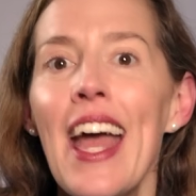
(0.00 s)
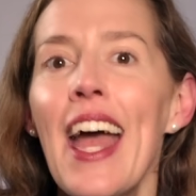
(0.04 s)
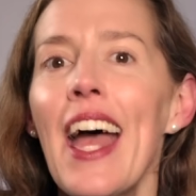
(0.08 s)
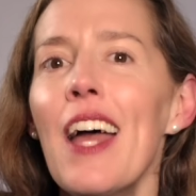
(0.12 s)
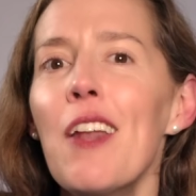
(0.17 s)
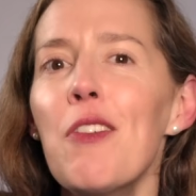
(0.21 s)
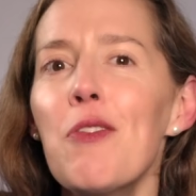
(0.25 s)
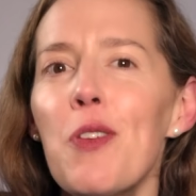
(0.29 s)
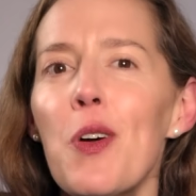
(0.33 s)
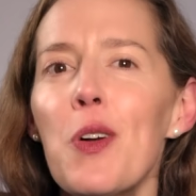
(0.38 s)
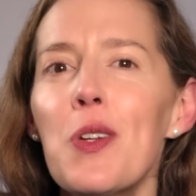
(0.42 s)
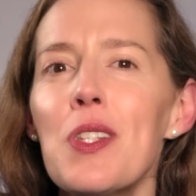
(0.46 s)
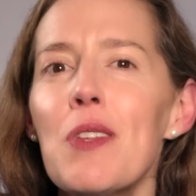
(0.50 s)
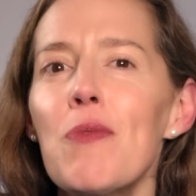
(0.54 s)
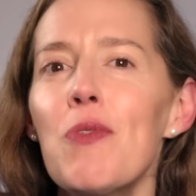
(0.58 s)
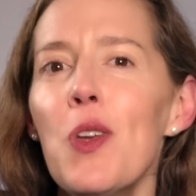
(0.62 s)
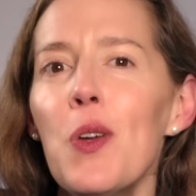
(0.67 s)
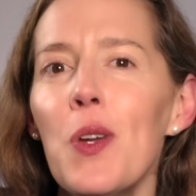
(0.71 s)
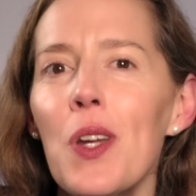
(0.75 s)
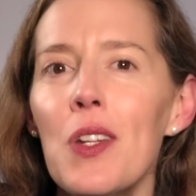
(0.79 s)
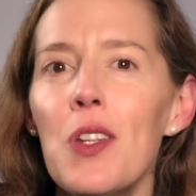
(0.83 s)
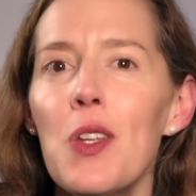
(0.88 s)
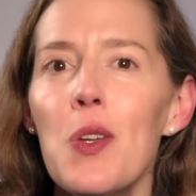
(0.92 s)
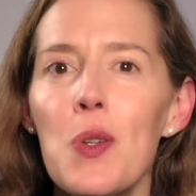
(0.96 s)
And folks, if you
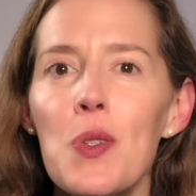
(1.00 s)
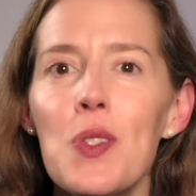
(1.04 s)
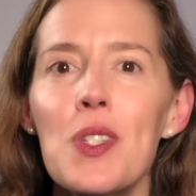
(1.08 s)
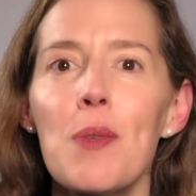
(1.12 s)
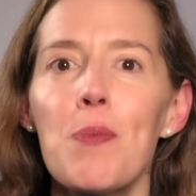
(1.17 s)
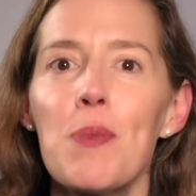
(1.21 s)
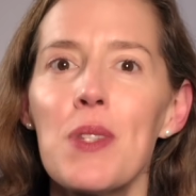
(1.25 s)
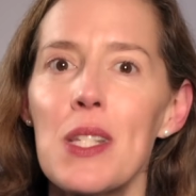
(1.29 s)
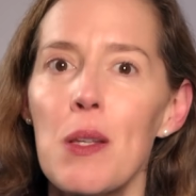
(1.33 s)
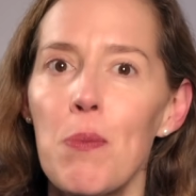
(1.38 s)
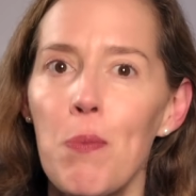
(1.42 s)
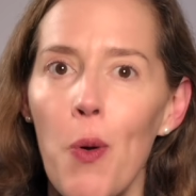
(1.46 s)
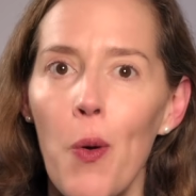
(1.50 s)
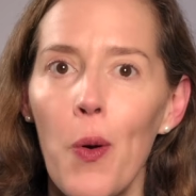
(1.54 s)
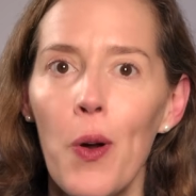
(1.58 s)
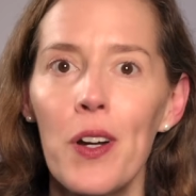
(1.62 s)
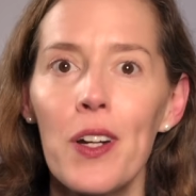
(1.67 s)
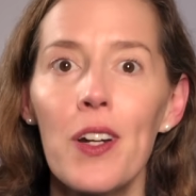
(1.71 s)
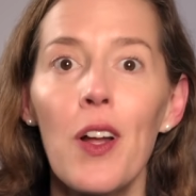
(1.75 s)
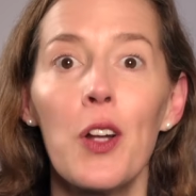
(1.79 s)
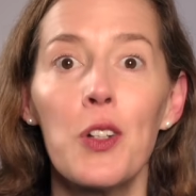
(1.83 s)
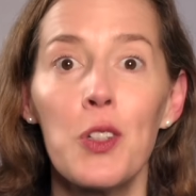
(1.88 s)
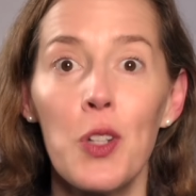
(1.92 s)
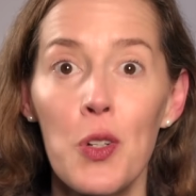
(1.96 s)
could use some support
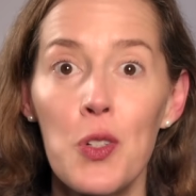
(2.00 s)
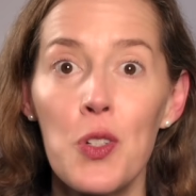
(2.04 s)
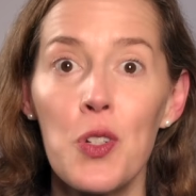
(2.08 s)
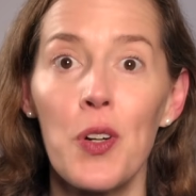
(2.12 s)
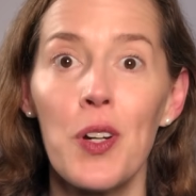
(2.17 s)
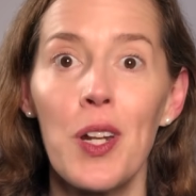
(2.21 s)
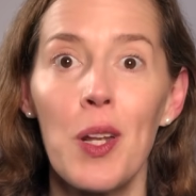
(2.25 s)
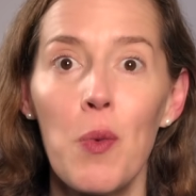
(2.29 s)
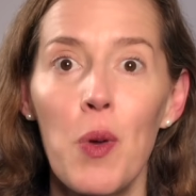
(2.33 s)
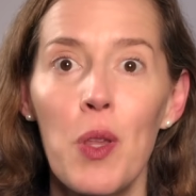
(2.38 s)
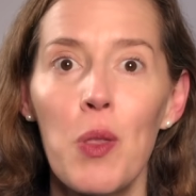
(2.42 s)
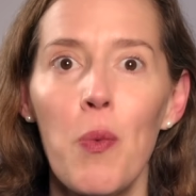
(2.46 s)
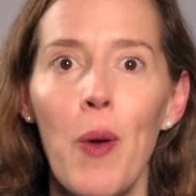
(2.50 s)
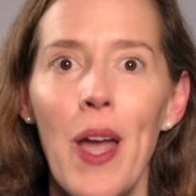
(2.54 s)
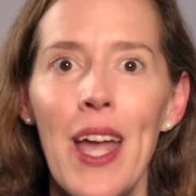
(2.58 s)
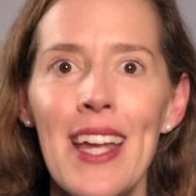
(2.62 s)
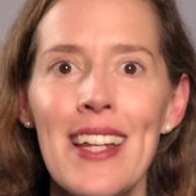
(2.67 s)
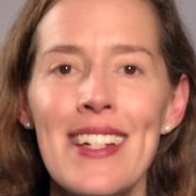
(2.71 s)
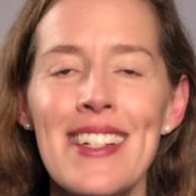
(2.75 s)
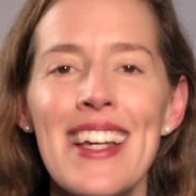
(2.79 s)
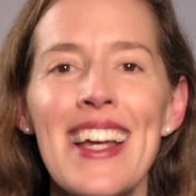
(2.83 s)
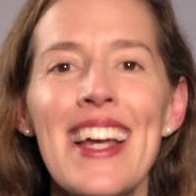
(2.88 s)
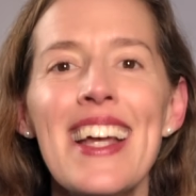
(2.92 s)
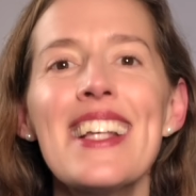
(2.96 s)
on your journey with
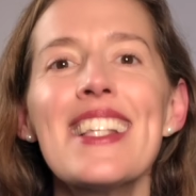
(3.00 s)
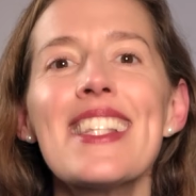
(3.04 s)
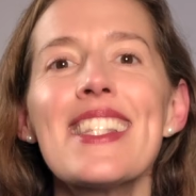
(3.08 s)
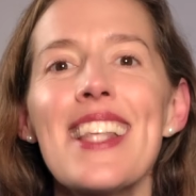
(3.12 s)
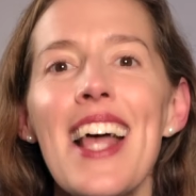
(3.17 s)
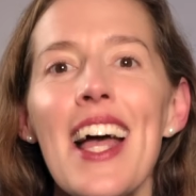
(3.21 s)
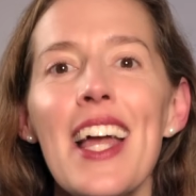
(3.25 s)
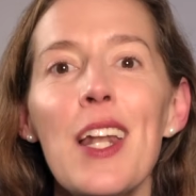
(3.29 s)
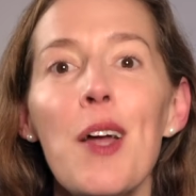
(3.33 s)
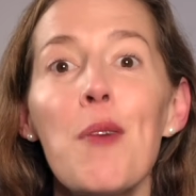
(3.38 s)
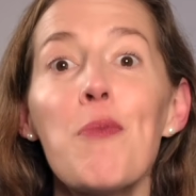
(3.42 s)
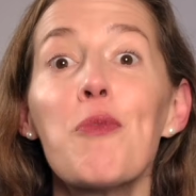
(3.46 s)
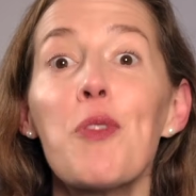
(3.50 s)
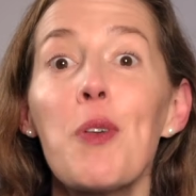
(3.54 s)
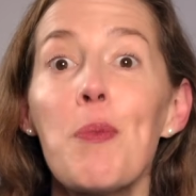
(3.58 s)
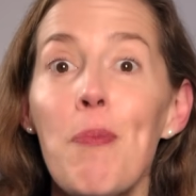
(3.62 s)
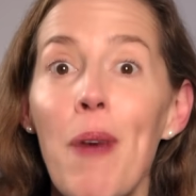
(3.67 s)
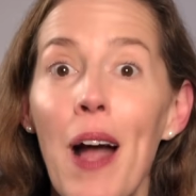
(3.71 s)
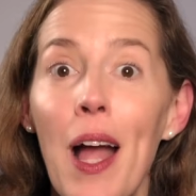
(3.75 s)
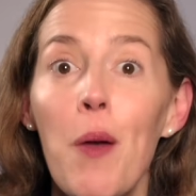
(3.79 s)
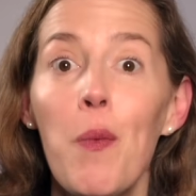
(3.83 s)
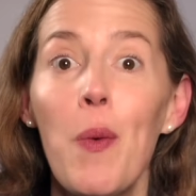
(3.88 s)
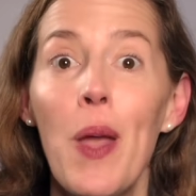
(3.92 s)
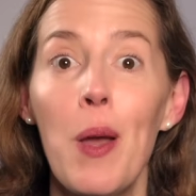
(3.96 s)
weight, sign up for
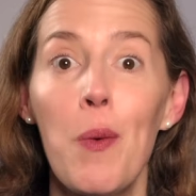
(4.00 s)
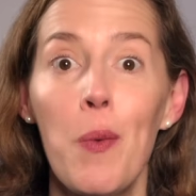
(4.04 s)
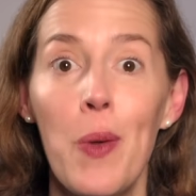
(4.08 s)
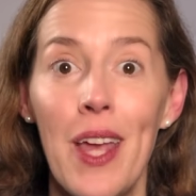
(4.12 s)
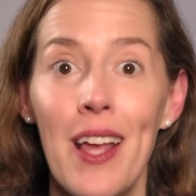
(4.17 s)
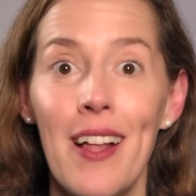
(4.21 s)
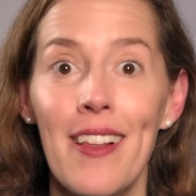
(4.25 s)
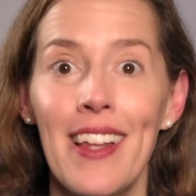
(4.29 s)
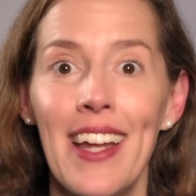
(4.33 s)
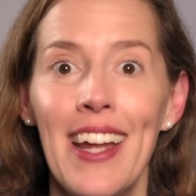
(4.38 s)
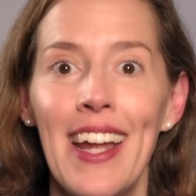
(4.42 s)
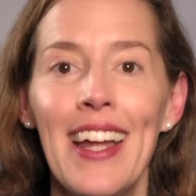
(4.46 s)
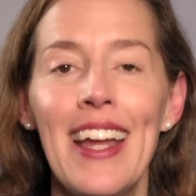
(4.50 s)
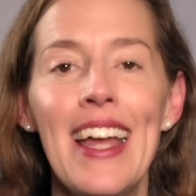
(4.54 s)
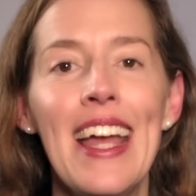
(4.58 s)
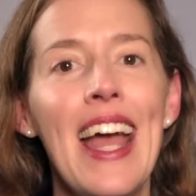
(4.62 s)
My Weight Weekly.